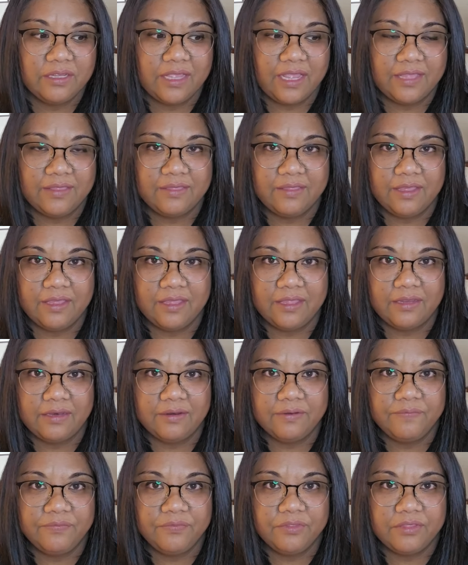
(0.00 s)
And
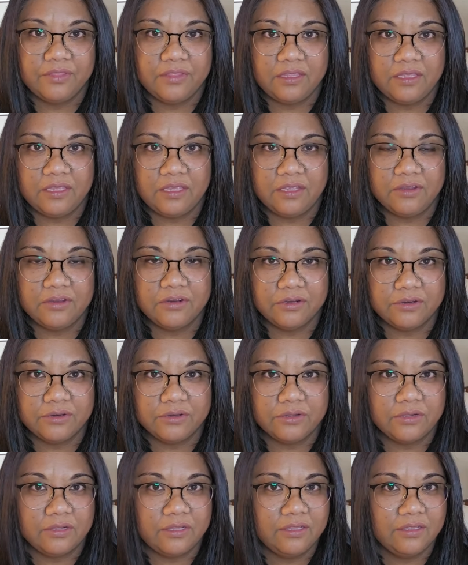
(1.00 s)
then the
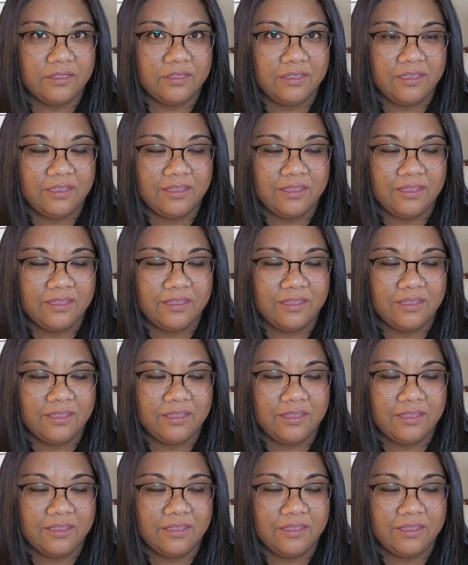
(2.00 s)
girl,